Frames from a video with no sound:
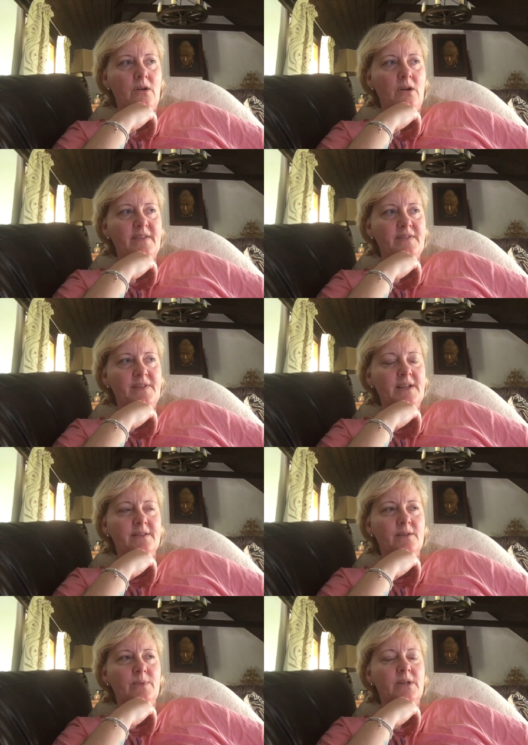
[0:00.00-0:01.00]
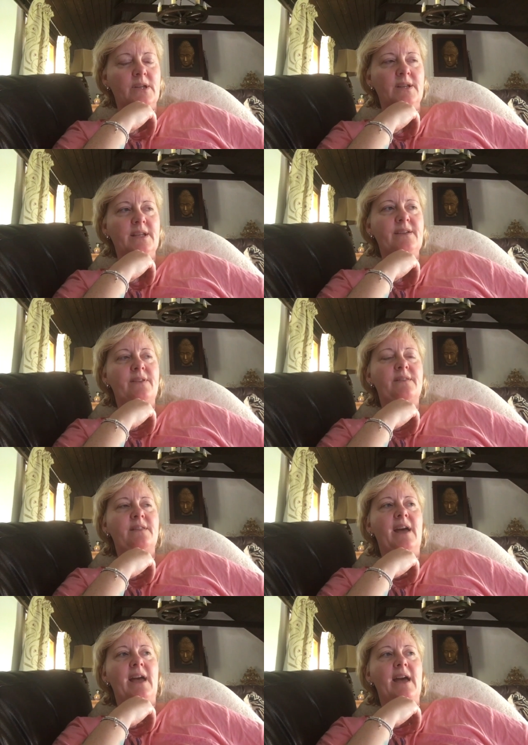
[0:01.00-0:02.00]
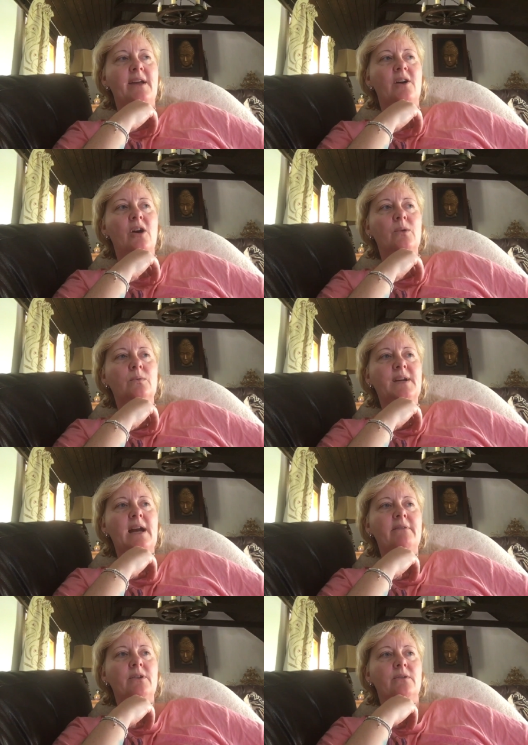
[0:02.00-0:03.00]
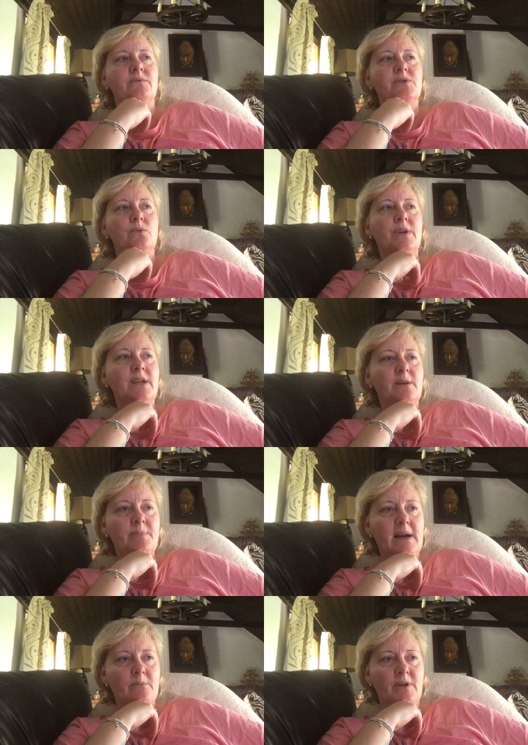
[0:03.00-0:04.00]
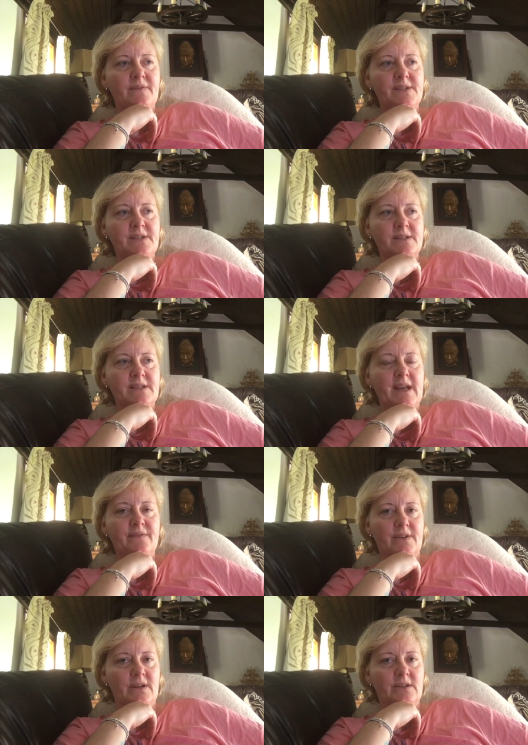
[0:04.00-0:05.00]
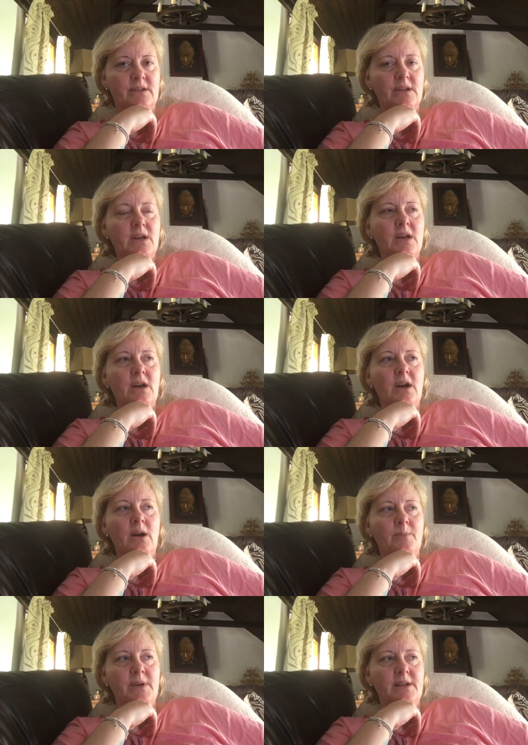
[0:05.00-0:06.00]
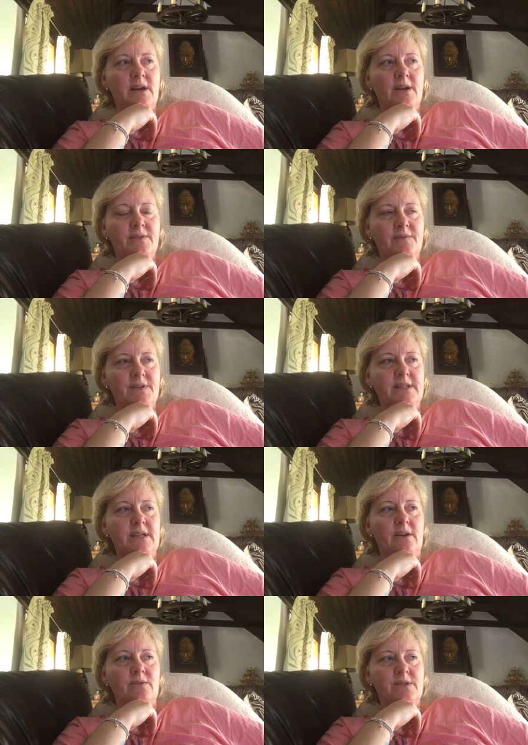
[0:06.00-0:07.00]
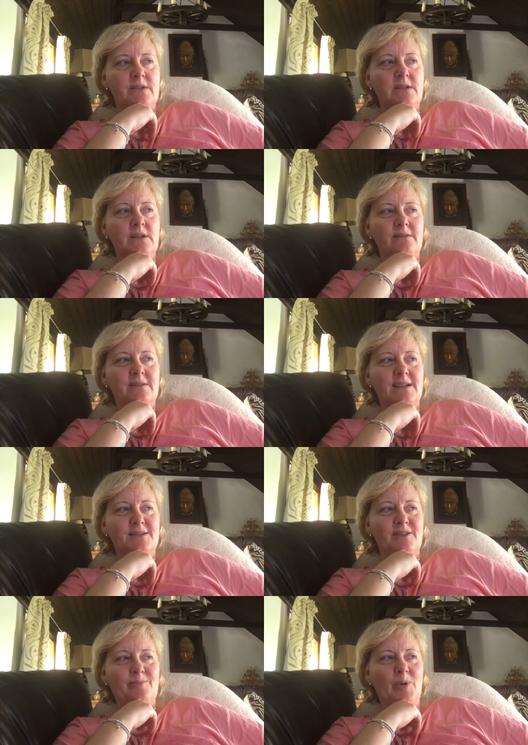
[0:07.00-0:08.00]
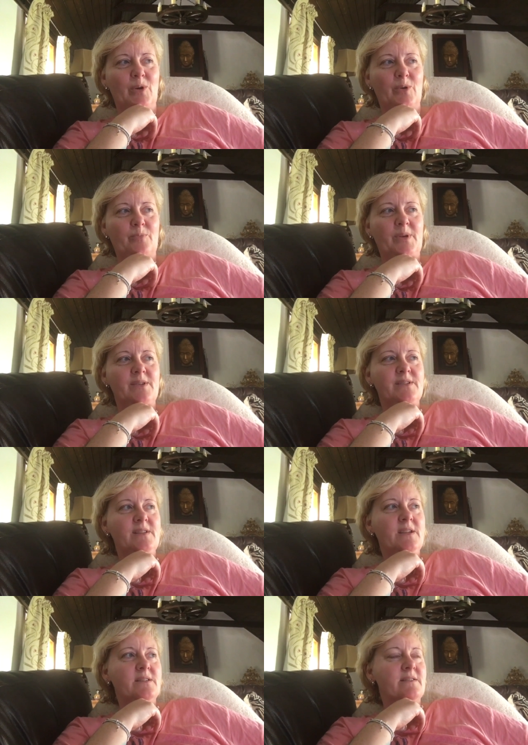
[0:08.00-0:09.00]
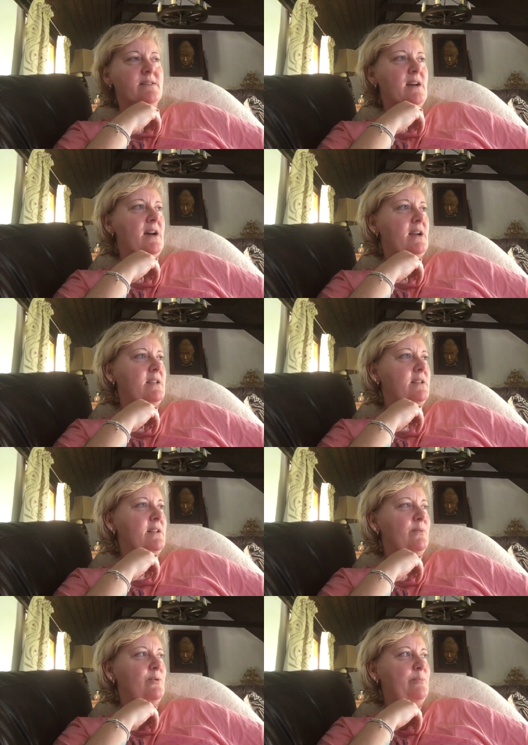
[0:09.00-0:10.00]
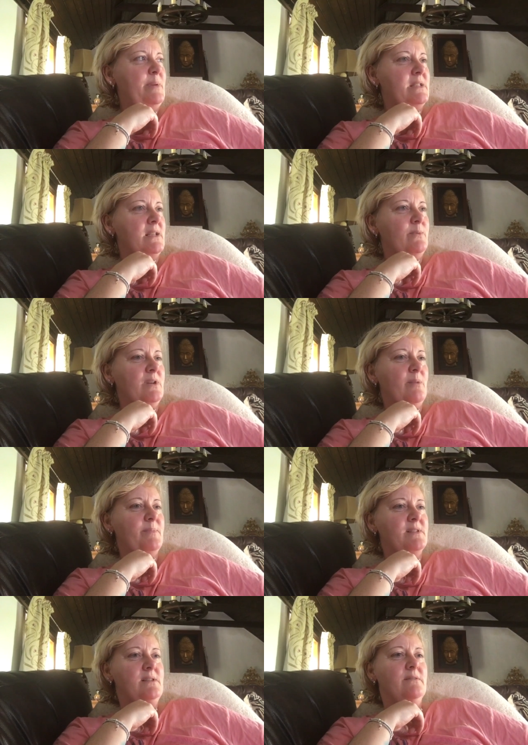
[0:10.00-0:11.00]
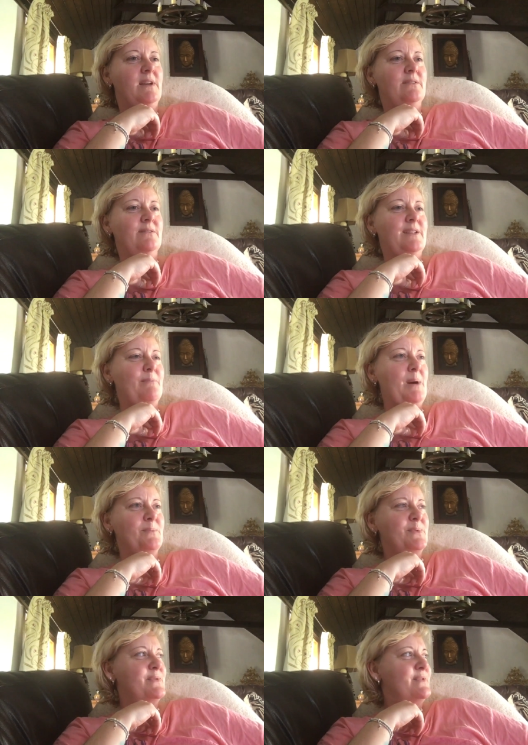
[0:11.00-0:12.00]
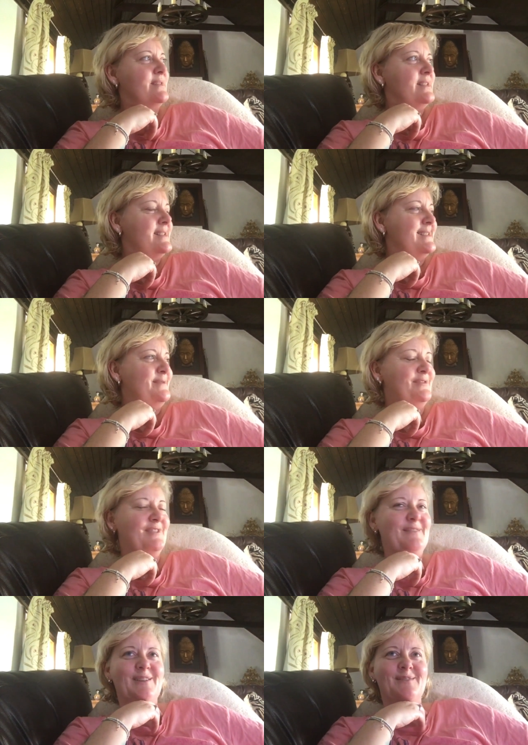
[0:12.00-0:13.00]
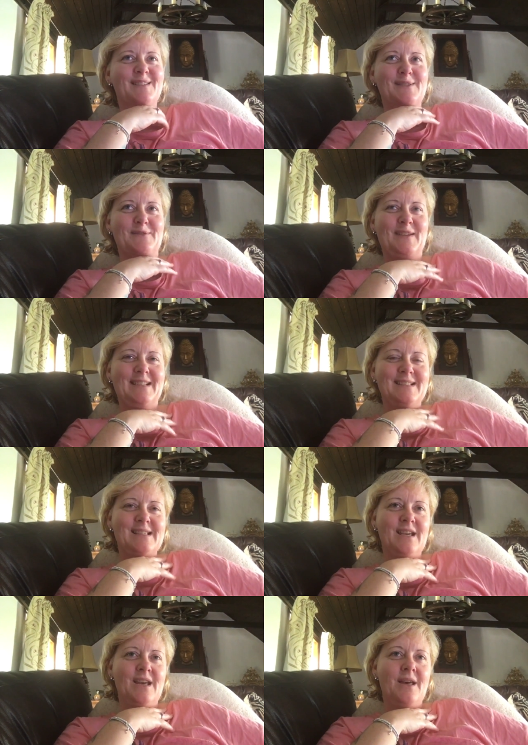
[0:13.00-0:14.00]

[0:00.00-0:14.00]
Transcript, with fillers: I think that we can leave it there, and I will carry on talking about my visits to heaven in other videos so that you don't get too bored, because at the end of the day, you know, we're all busy. We can't be sitting around on our bums listening forever on these things.